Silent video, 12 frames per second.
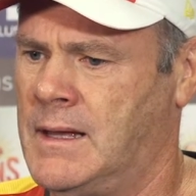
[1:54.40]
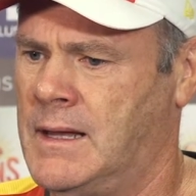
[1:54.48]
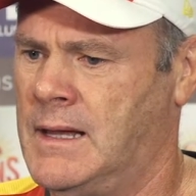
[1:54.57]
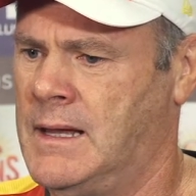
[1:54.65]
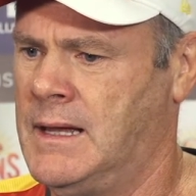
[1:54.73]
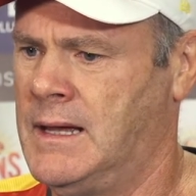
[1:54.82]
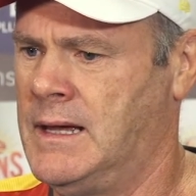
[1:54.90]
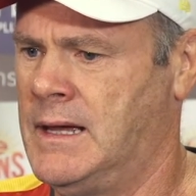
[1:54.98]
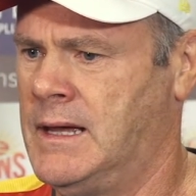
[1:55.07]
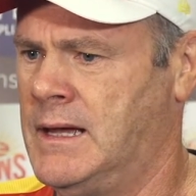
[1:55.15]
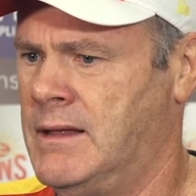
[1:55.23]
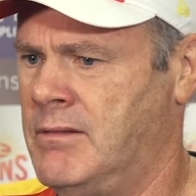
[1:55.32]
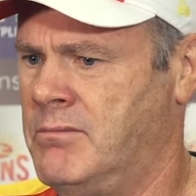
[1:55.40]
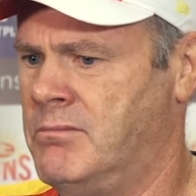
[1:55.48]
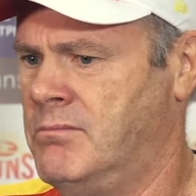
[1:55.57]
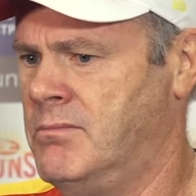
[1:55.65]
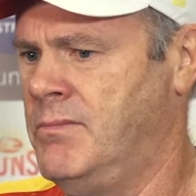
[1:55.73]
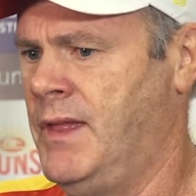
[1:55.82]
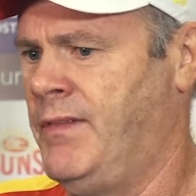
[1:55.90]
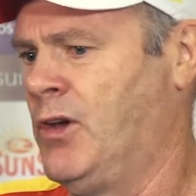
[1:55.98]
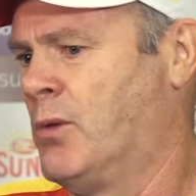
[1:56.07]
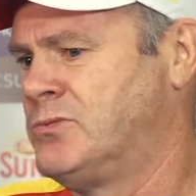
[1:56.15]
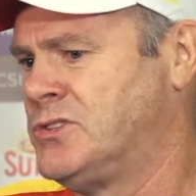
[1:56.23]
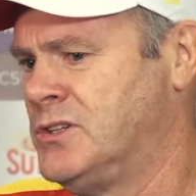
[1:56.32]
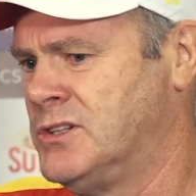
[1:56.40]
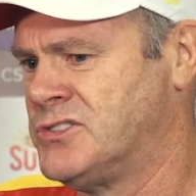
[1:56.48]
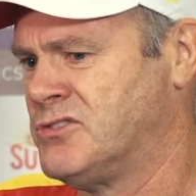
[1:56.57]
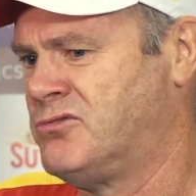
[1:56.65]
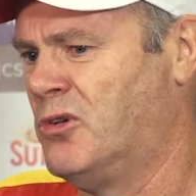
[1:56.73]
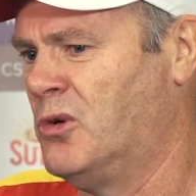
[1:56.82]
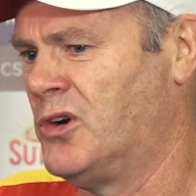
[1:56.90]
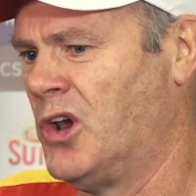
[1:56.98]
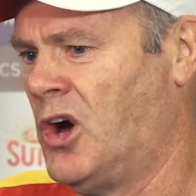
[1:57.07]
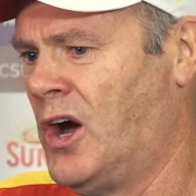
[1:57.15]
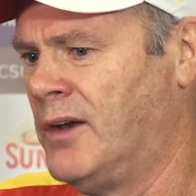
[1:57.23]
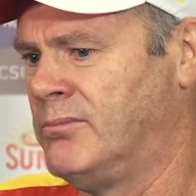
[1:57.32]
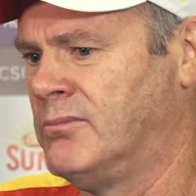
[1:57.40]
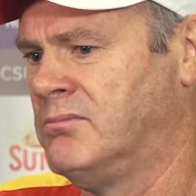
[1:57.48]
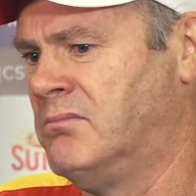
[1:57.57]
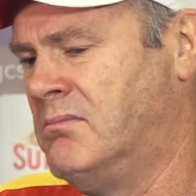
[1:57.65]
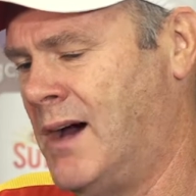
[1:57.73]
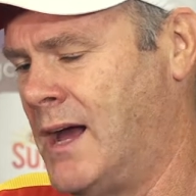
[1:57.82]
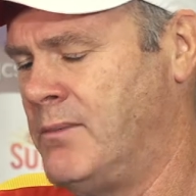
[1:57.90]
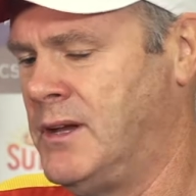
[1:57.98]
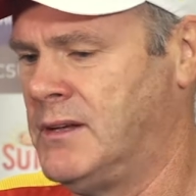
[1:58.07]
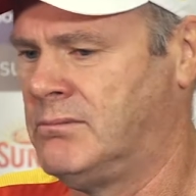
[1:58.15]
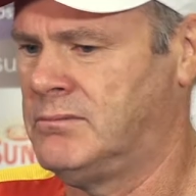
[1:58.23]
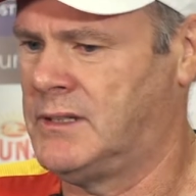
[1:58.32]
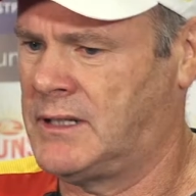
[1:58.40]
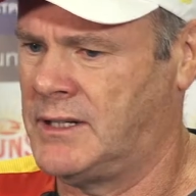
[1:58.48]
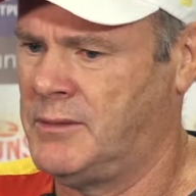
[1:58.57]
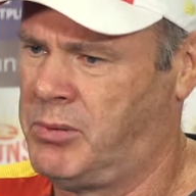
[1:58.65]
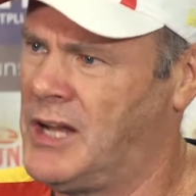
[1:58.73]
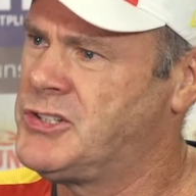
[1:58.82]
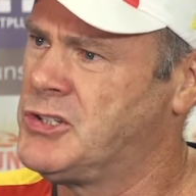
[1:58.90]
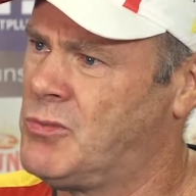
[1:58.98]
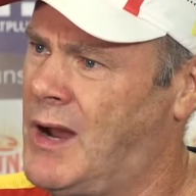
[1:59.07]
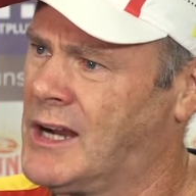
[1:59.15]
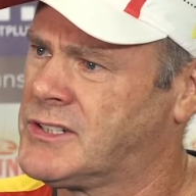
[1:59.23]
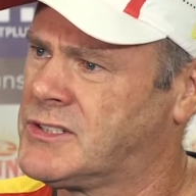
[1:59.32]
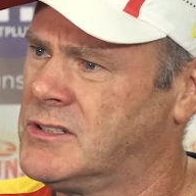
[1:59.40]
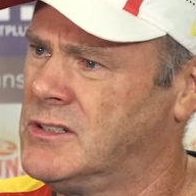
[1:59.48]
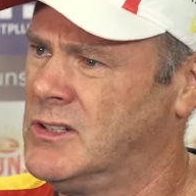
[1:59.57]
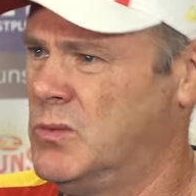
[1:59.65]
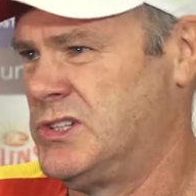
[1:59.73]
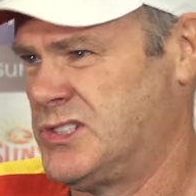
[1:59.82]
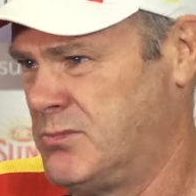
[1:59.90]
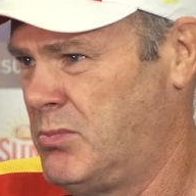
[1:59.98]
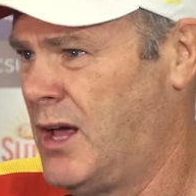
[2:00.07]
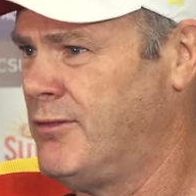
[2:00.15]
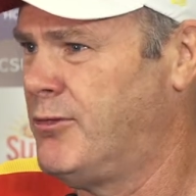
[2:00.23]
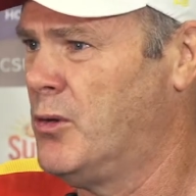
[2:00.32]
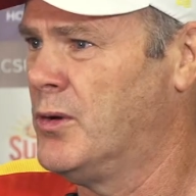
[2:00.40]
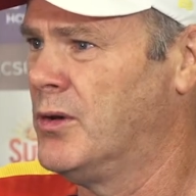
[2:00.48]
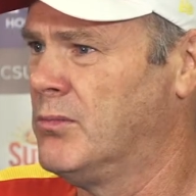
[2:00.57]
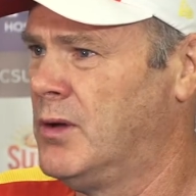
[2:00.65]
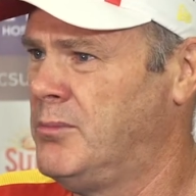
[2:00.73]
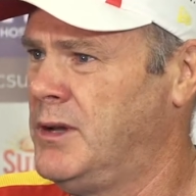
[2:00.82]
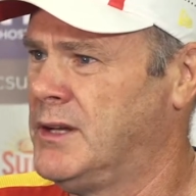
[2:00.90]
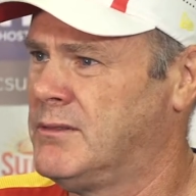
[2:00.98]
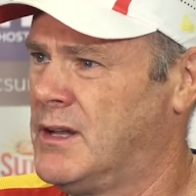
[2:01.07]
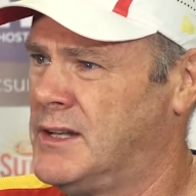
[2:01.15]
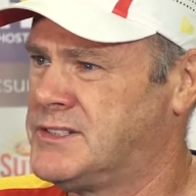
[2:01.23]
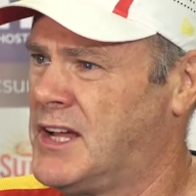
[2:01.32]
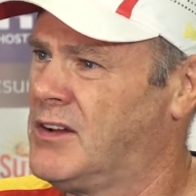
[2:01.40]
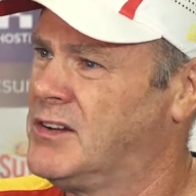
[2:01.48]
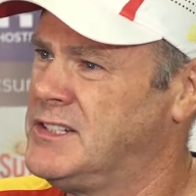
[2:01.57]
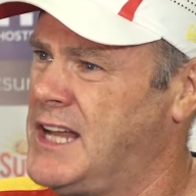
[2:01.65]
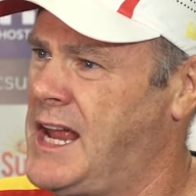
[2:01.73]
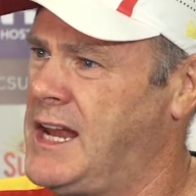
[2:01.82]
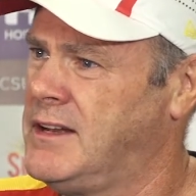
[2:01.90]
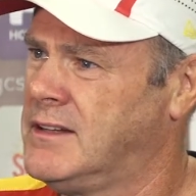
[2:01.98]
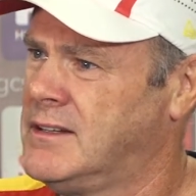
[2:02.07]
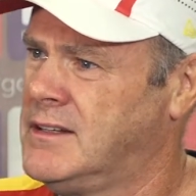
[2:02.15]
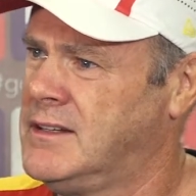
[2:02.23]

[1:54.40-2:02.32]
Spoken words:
Then the option is a forward line. Maybe can you play two rucks? Which can play forward a bit, and so can Dan.